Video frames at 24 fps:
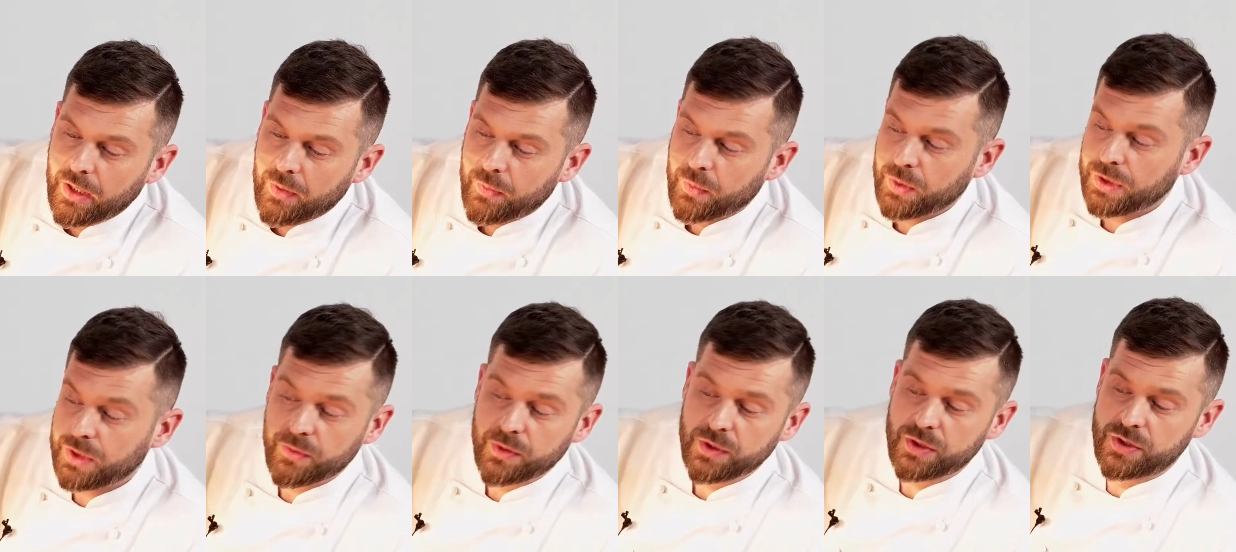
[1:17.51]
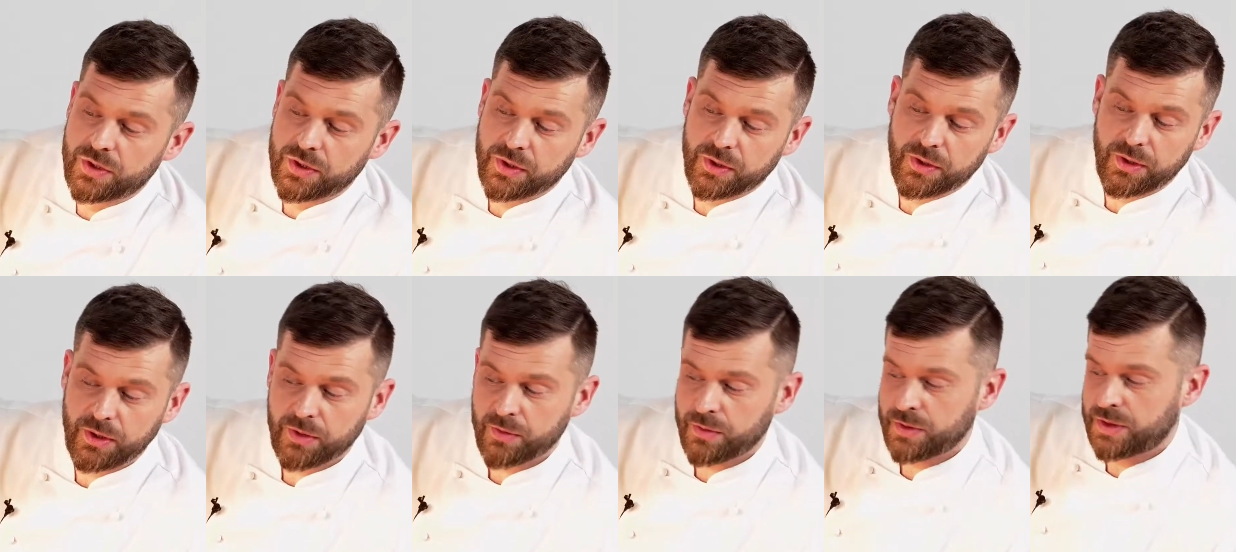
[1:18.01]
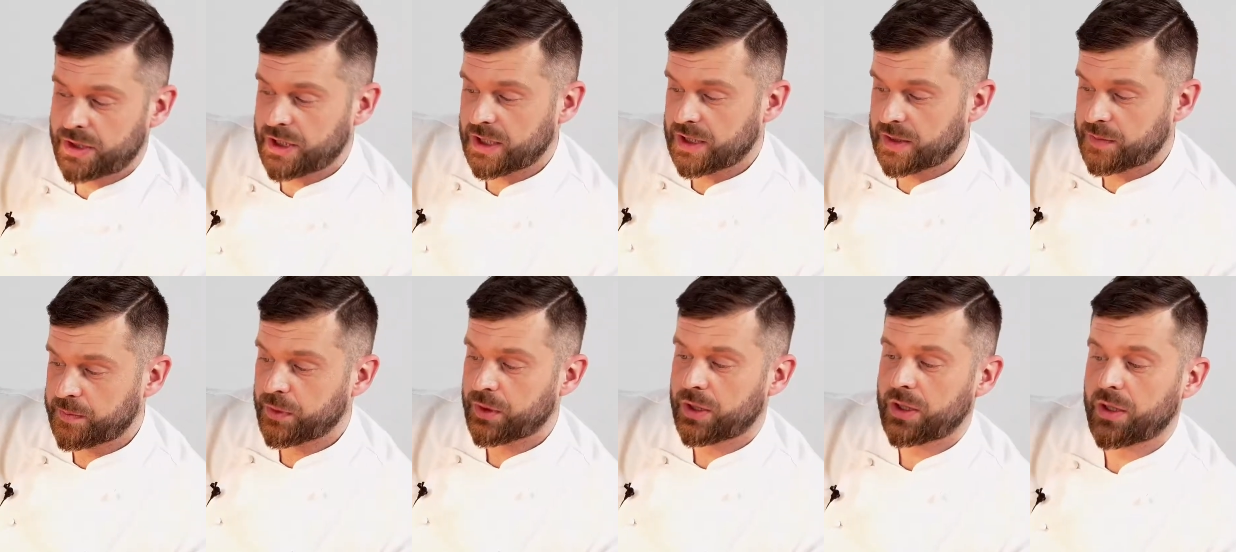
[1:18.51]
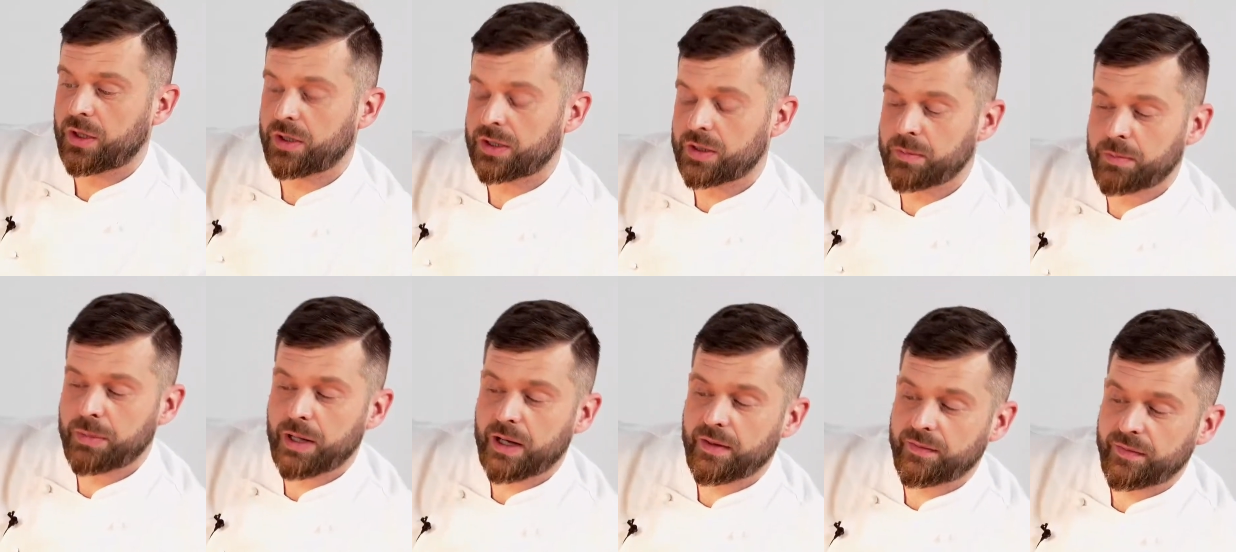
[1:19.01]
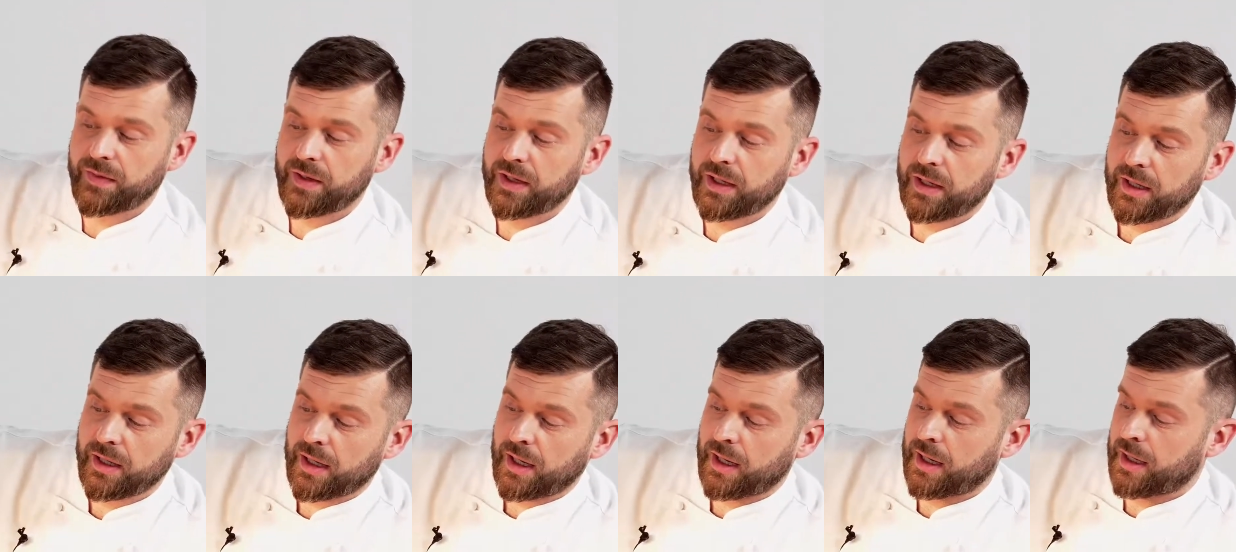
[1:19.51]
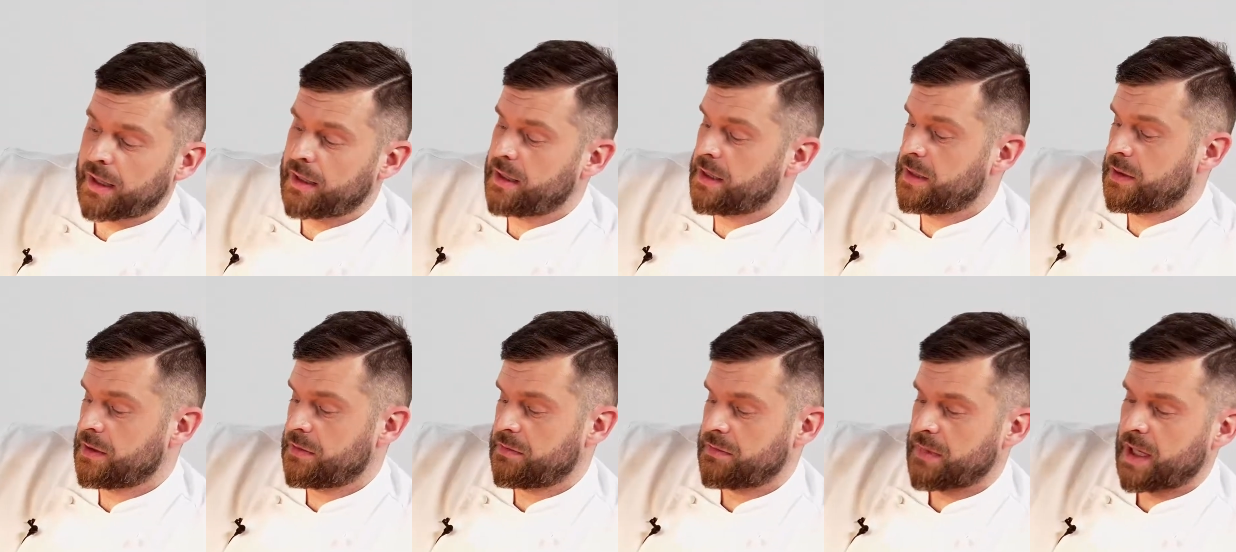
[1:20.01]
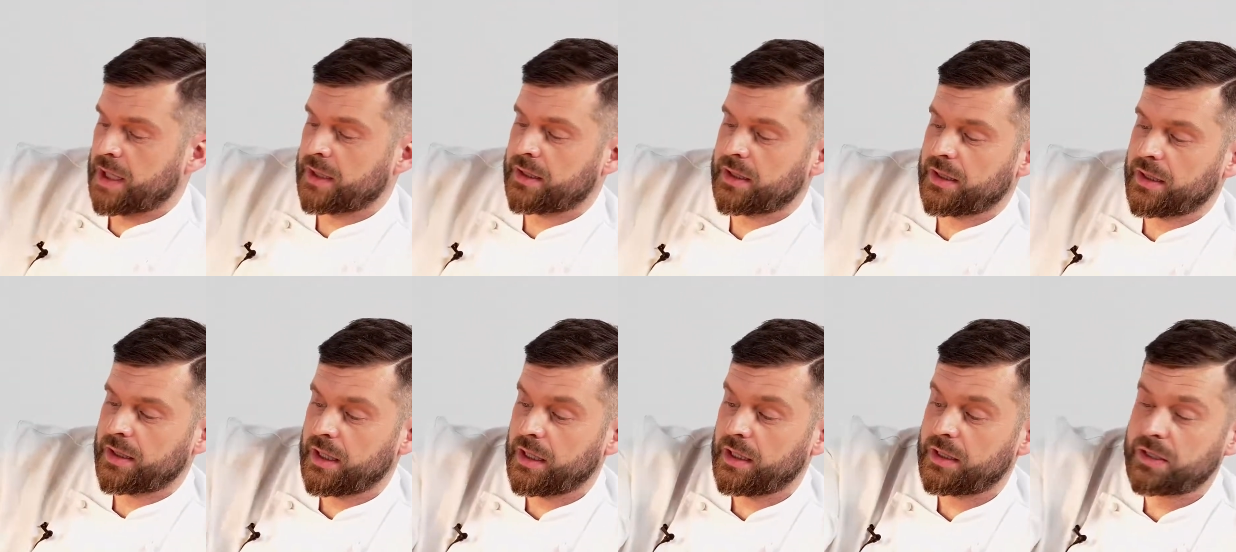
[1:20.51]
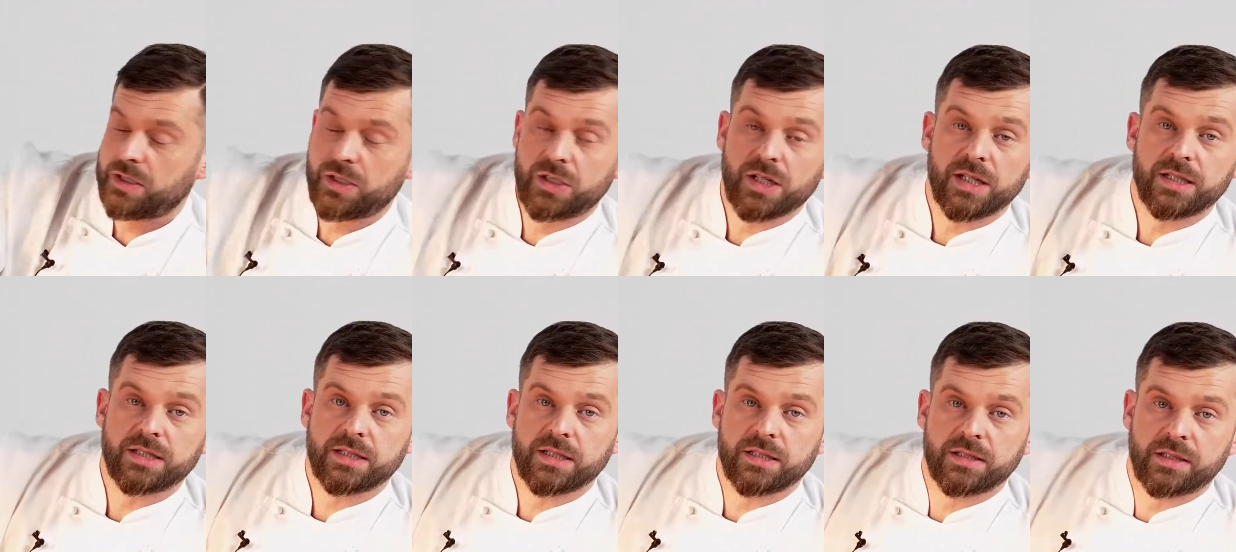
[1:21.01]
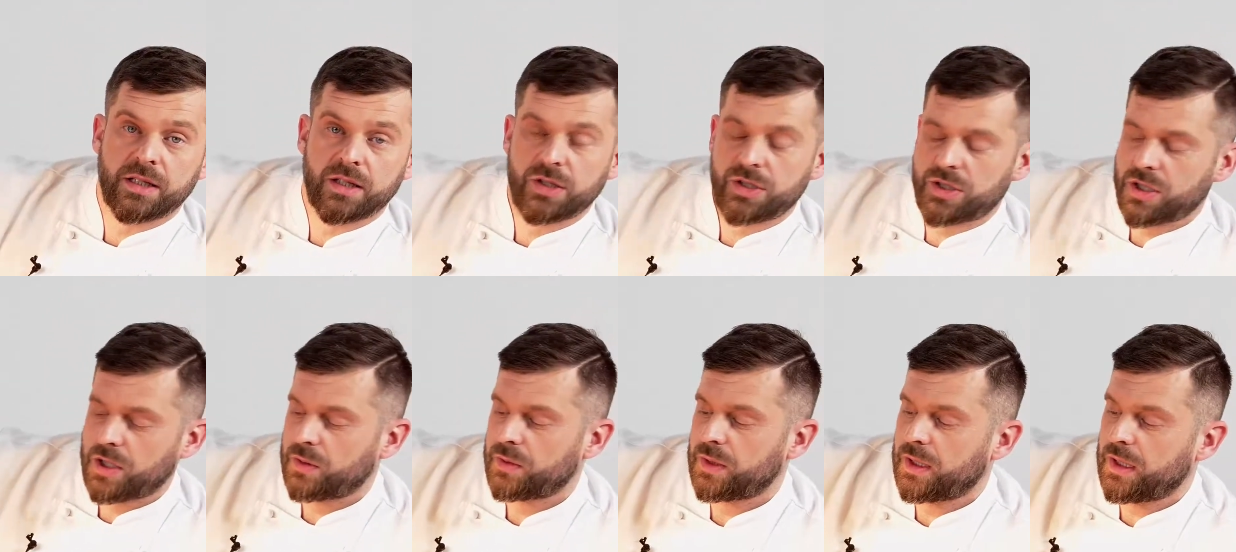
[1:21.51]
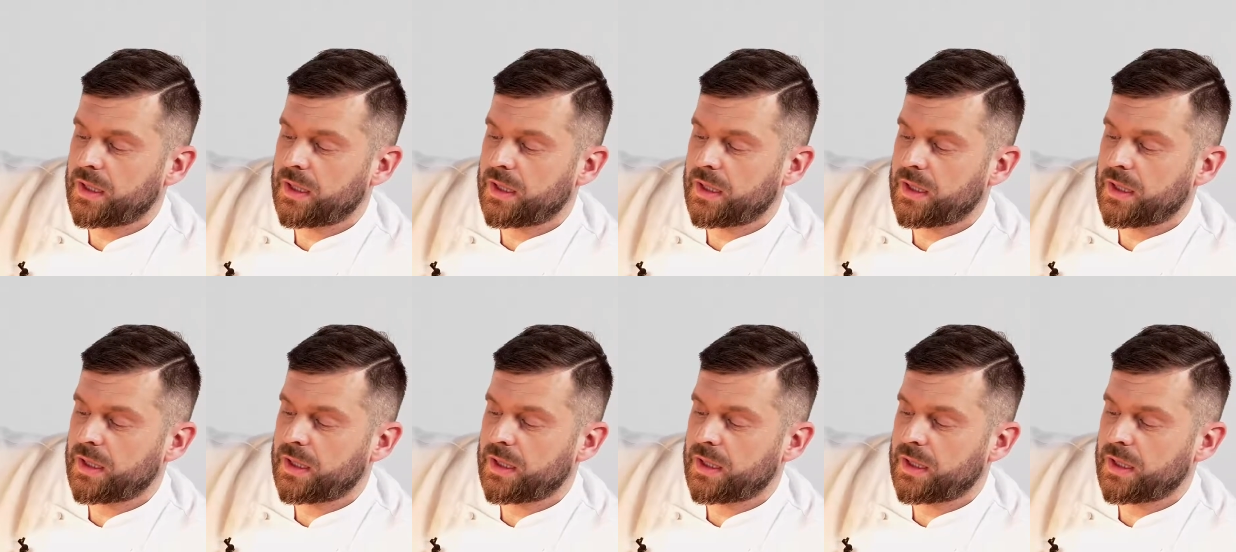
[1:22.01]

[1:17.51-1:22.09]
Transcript: What you would do, you would just put it on a buffet and you, underneath, just as I showed you